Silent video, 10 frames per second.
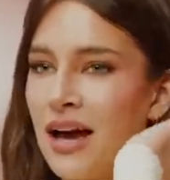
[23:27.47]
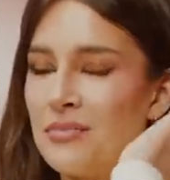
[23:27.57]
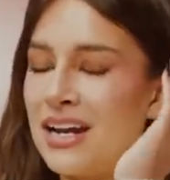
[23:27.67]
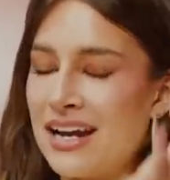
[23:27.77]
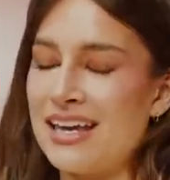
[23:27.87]
I
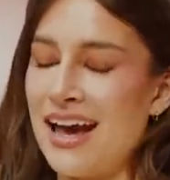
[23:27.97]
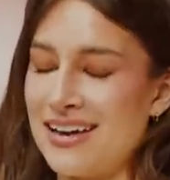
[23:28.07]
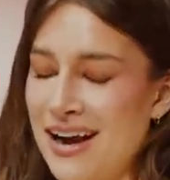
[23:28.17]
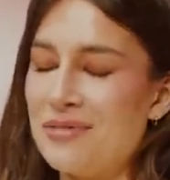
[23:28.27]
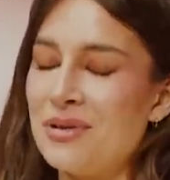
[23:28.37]
mean, I
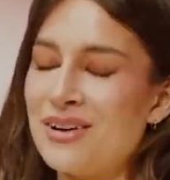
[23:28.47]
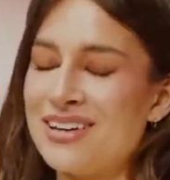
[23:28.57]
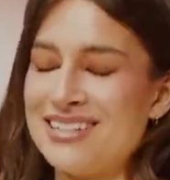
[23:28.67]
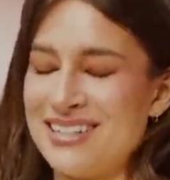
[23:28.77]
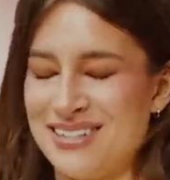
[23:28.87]
can and I will
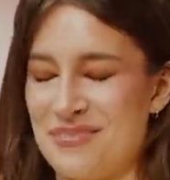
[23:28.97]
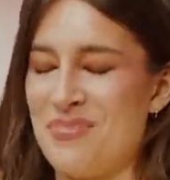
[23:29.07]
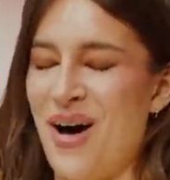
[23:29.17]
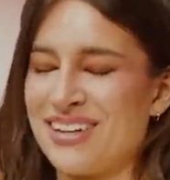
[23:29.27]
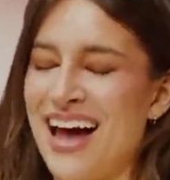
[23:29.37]
because this is a
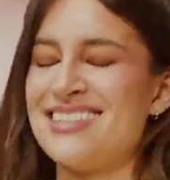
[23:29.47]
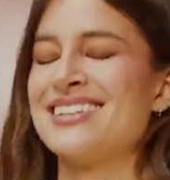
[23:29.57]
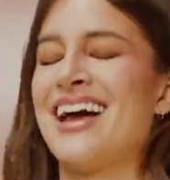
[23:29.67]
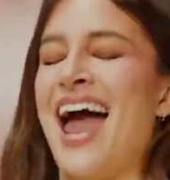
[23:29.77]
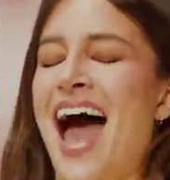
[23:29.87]
podcast
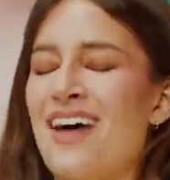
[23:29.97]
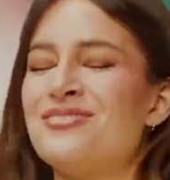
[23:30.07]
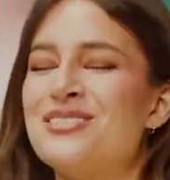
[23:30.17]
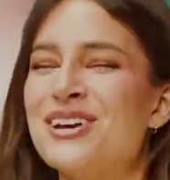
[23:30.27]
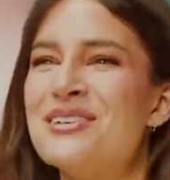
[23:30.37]
and I have to.